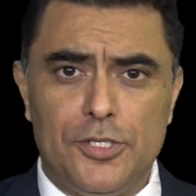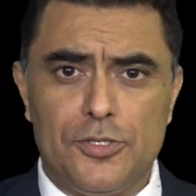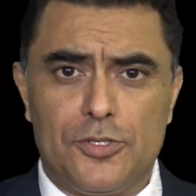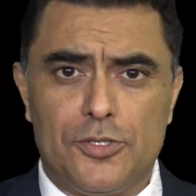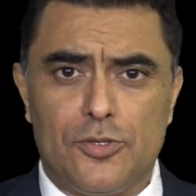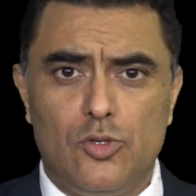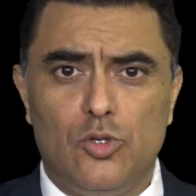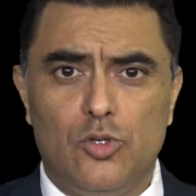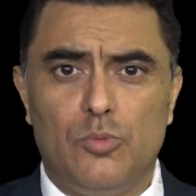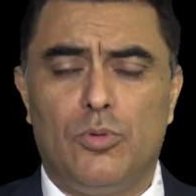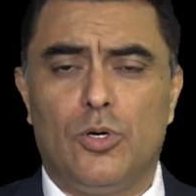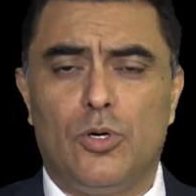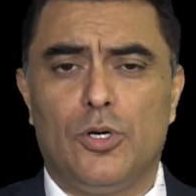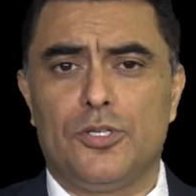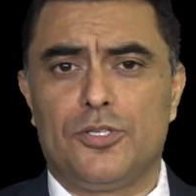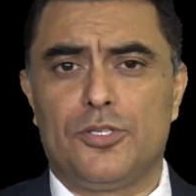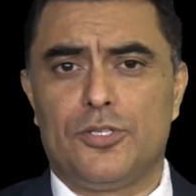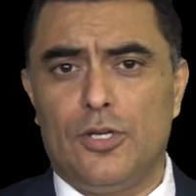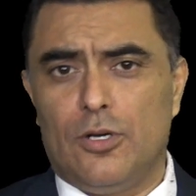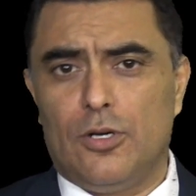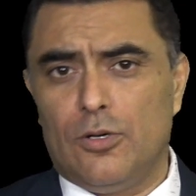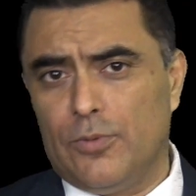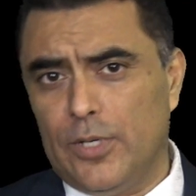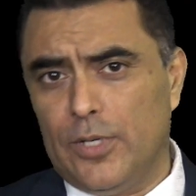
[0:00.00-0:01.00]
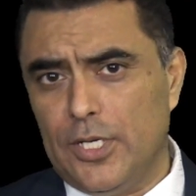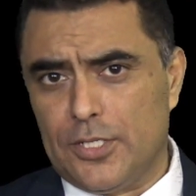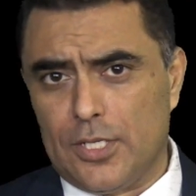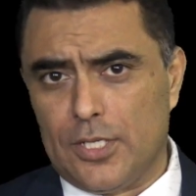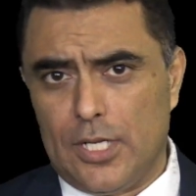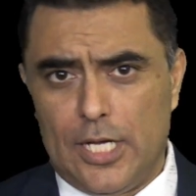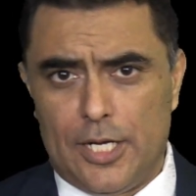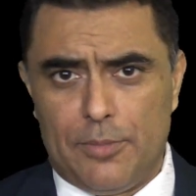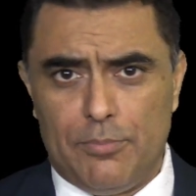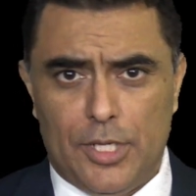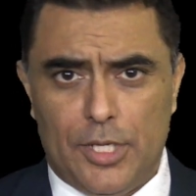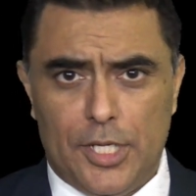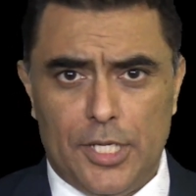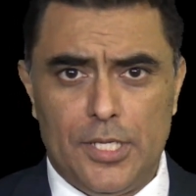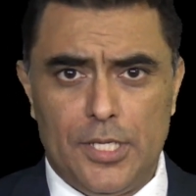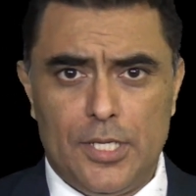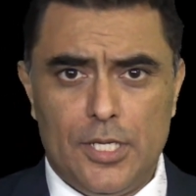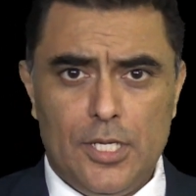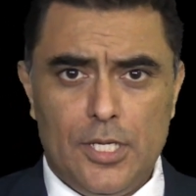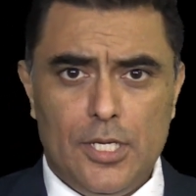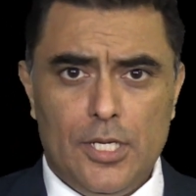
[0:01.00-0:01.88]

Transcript: School boards don't raise a lot of money.